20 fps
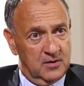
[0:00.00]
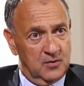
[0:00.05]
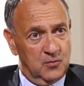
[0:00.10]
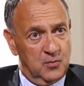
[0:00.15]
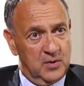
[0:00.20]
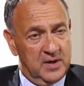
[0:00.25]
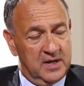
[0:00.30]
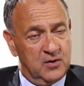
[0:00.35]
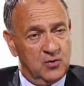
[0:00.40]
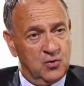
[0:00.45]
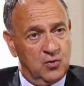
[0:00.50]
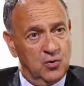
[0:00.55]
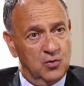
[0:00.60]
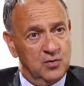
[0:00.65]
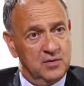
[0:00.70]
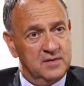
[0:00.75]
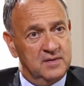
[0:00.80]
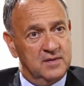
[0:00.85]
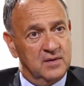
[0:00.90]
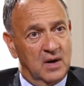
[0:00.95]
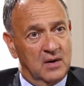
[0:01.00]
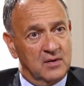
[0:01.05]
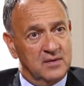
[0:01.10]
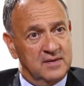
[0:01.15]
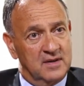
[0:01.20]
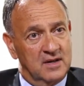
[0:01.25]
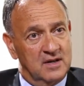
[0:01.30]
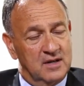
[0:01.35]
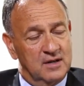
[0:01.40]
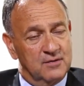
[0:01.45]
We could
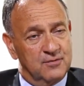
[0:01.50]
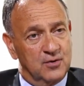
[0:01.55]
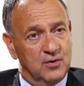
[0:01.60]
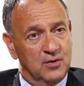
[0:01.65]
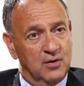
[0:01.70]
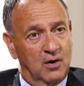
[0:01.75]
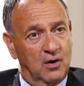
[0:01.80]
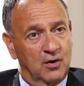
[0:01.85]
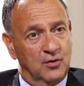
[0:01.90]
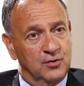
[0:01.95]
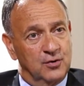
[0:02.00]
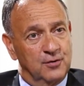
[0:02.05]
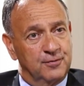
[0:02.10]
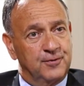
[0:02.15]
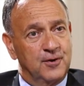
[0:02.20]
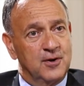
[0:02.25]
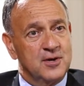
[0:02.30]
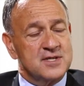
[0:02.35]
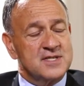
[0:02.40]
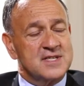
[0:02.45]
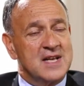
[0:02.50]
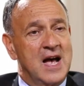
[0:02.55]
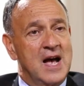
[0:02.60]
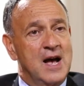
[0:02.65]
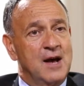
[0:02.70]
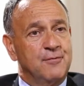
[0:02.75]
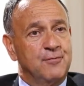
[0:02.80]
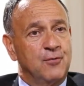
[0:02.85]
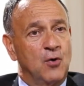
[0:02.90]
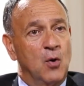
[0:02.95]
deliver on the first
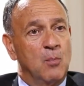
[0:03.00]
half